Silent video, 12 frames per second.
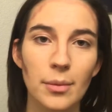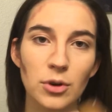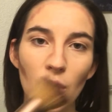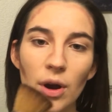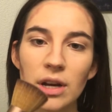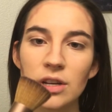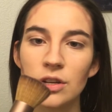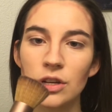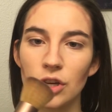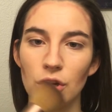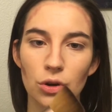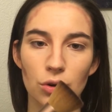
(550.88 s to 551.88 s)
I'm going
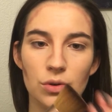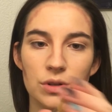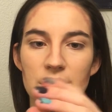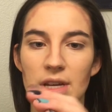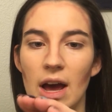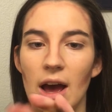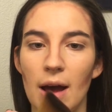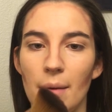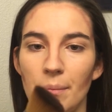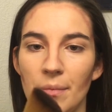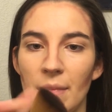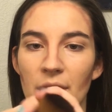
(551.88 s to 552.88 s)
to use
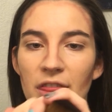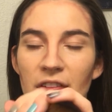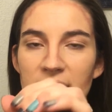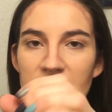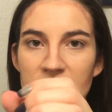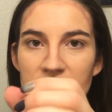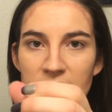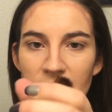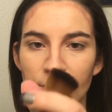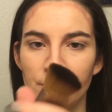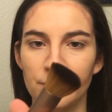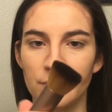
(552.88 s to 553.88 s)

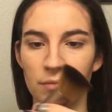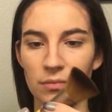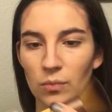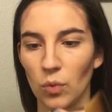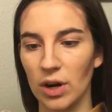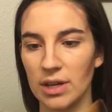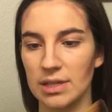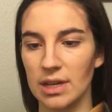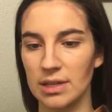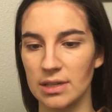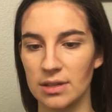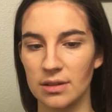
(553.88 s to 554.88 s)
this. What is
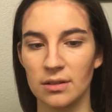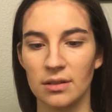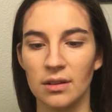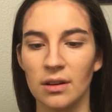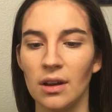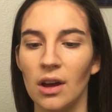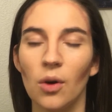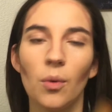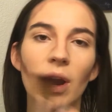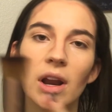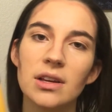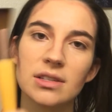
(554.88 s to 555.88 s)
this?
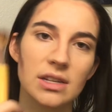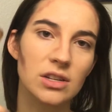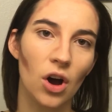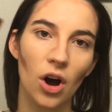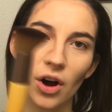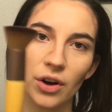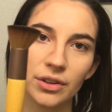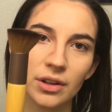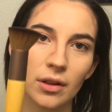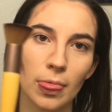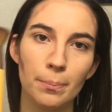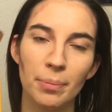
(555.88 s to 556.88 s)
What is this called?
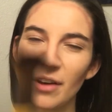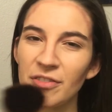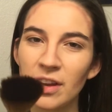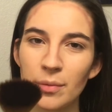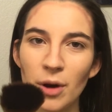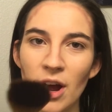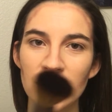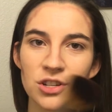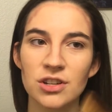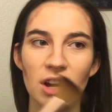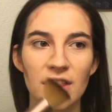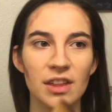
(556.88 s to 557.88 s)
Buffing
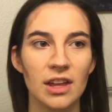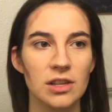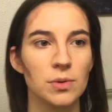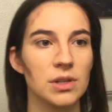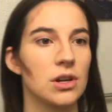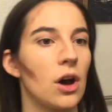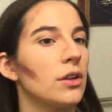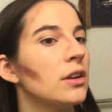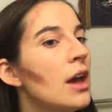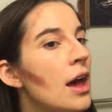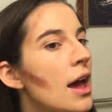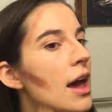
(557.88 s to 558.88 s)
brush? I think that's what it's called.
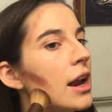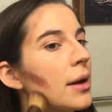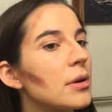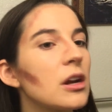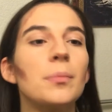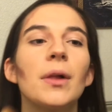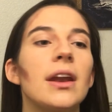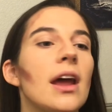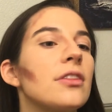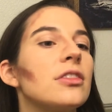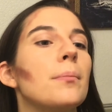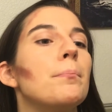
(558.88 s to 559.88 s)
And I'm gonna blend
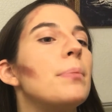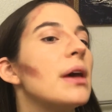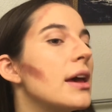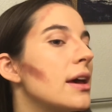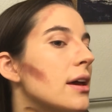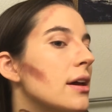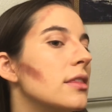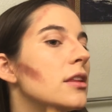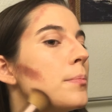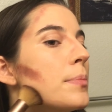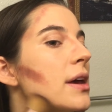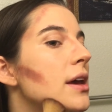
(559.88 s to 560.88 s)
out the
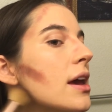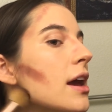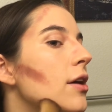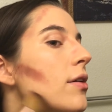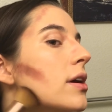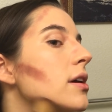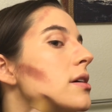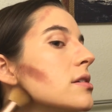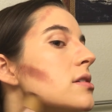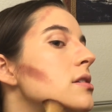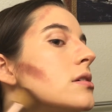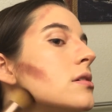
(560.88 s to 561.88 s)
big
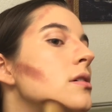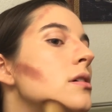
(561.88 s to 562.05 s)
areas.